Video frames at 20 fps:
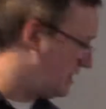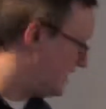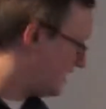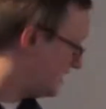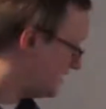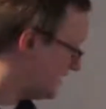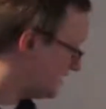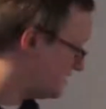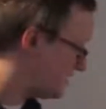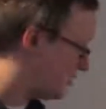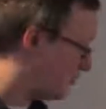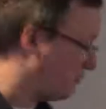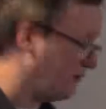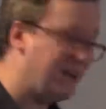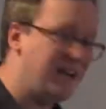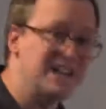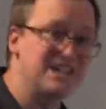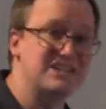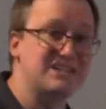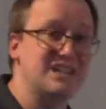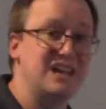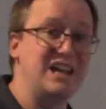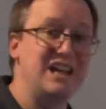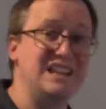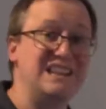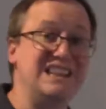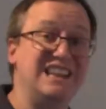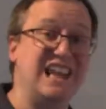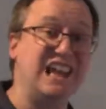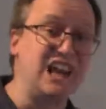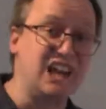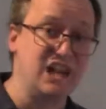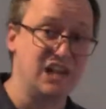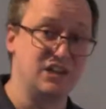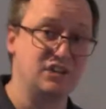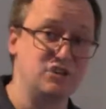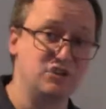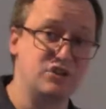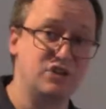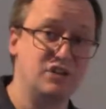This creates a
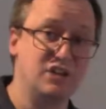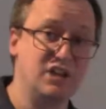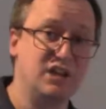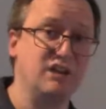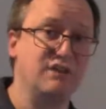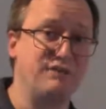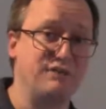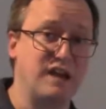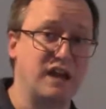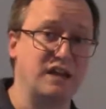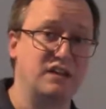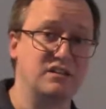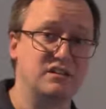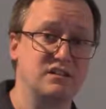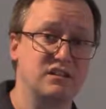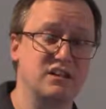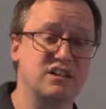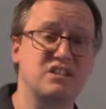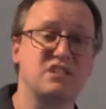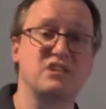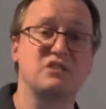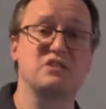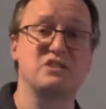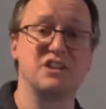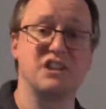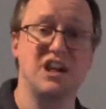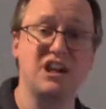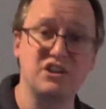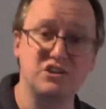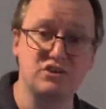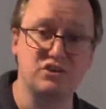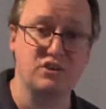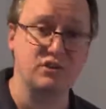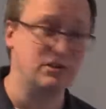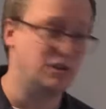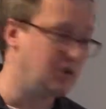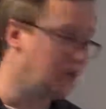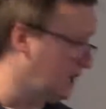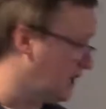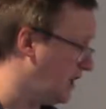linkage, in effect, an
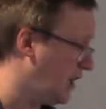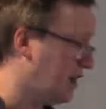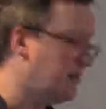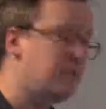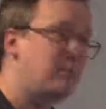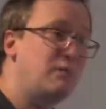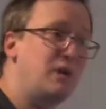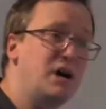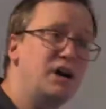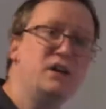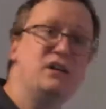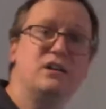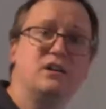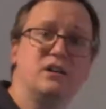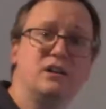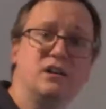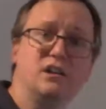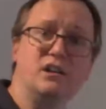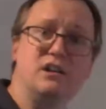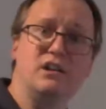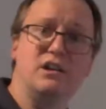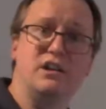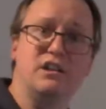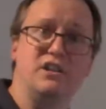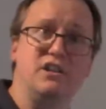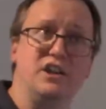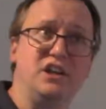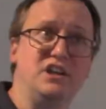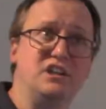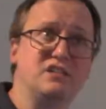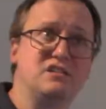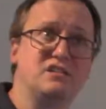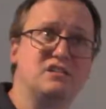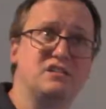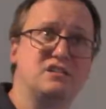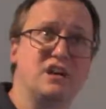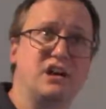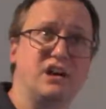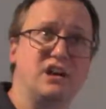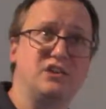association among
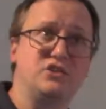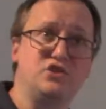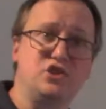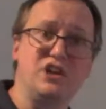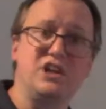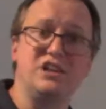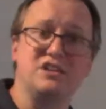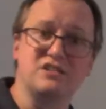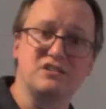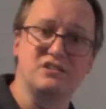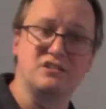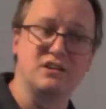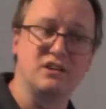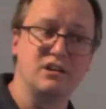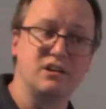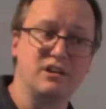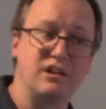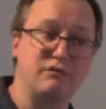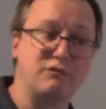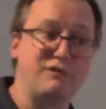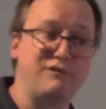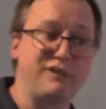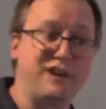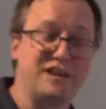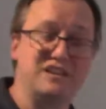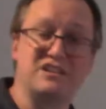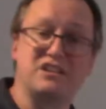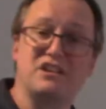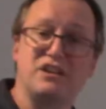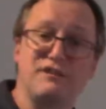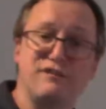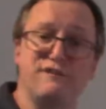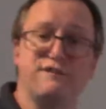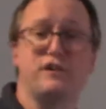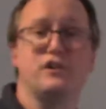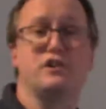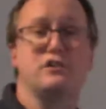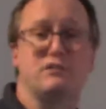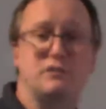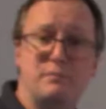these genes that reflects that the
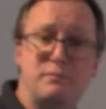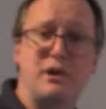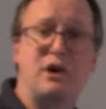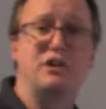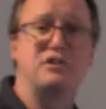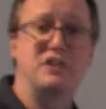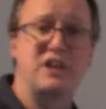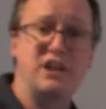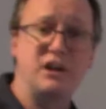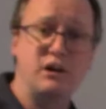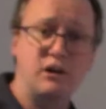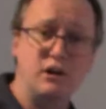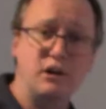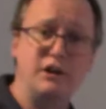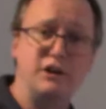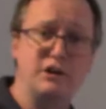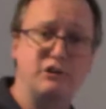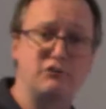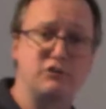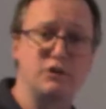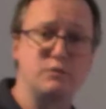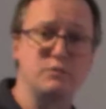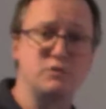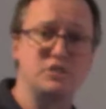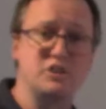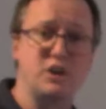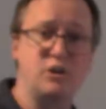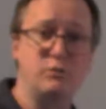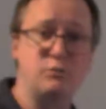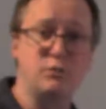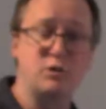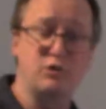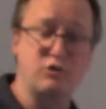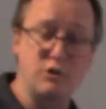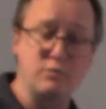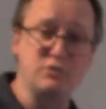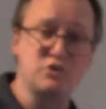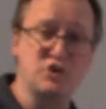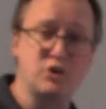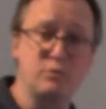further apart they are on a
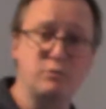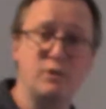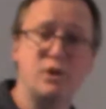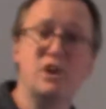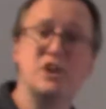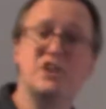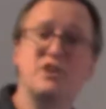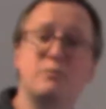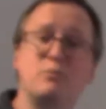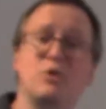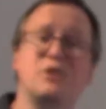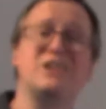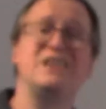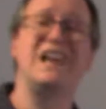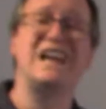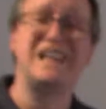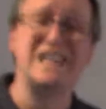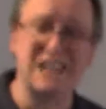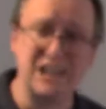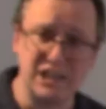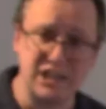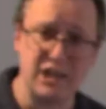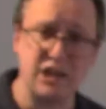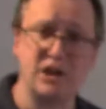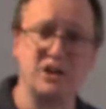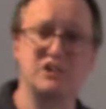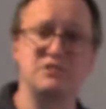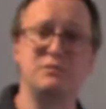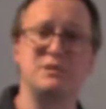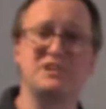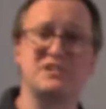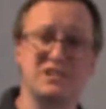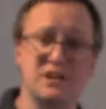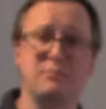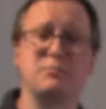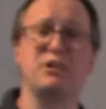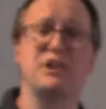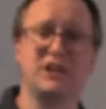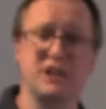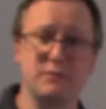chromosome, the more likely they are to be
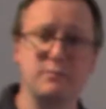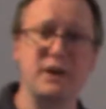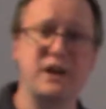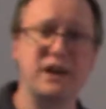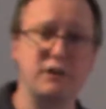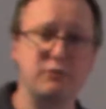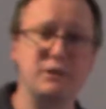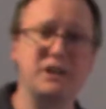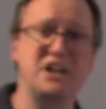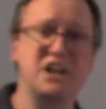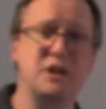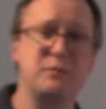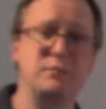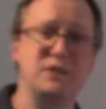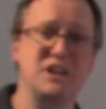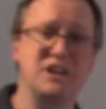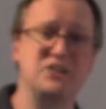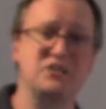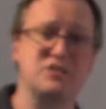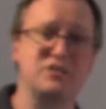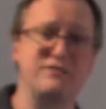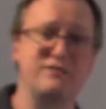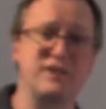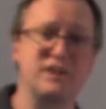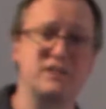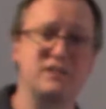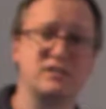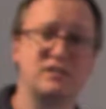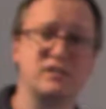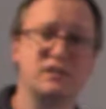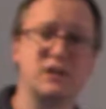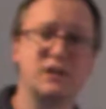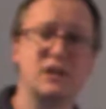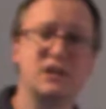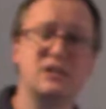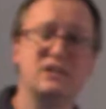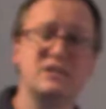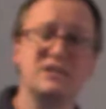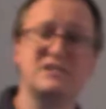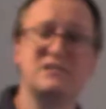separated by a recombination event.
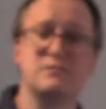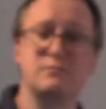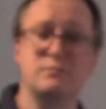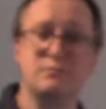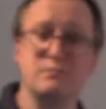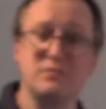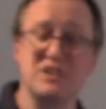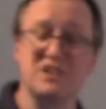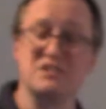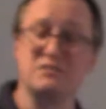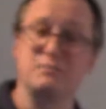This